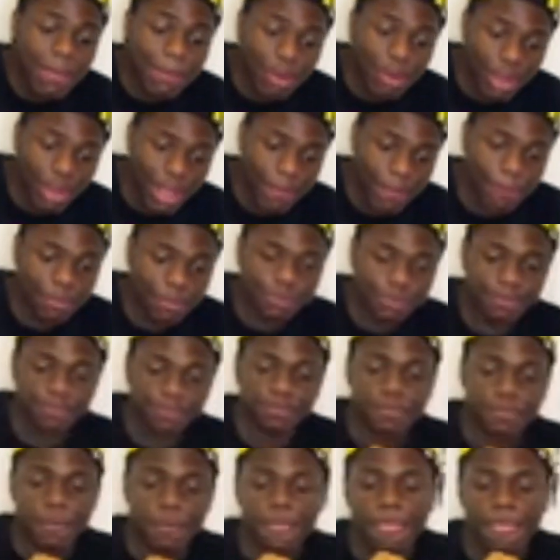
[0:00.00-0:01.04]
point.
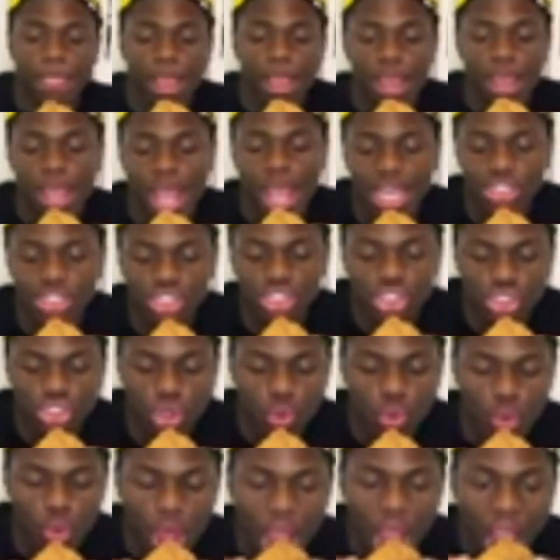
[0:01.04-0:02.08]
I just
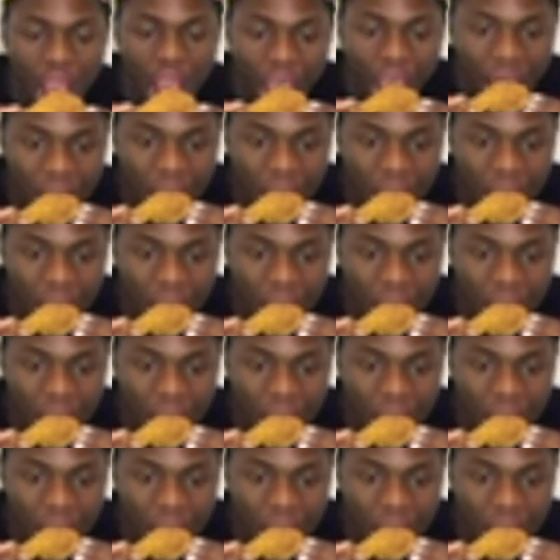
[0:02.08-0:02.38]
don't want...